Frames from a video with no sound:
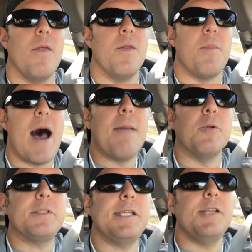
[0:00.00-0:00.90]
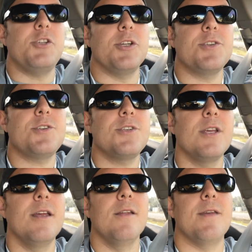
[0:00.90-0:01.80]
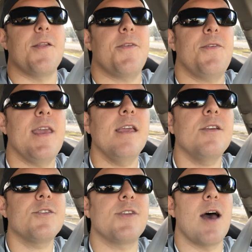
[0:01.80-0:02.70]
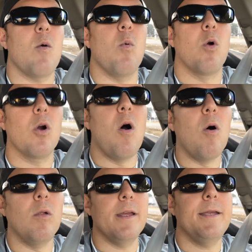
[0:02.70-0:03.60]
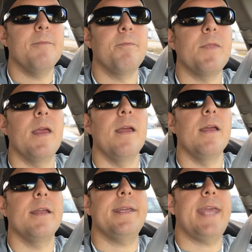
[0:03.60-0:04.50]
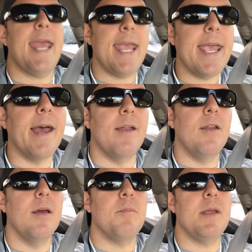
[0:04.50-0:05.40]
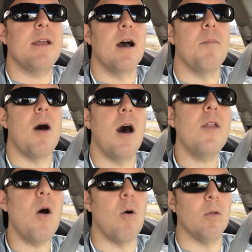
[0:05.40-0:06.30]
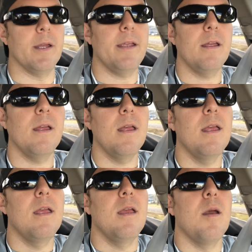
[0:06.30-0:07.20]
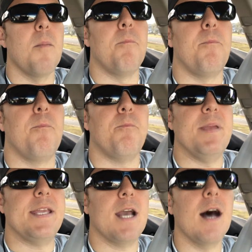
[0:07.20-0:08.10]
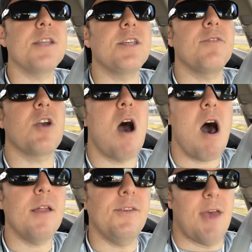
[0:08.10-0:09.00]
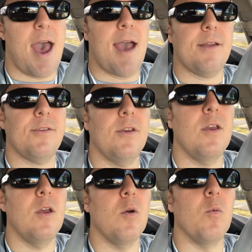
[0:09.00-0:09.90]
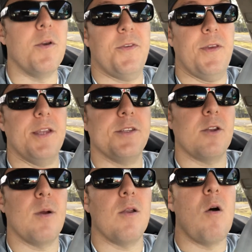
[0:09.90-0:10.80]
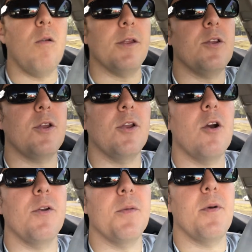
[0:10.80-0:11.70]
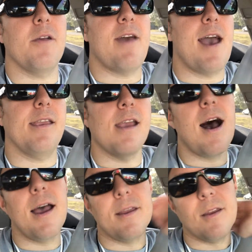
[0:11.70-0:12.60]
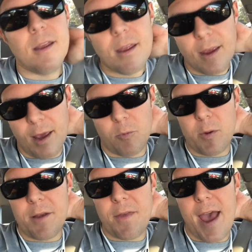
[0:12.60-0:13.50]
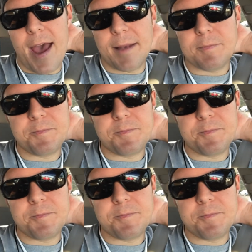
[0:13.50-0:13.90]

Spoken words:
the Bible teaches that things that were holy can become unholy because of contact with things that are unholy. You can go to the book of Haggai and read that.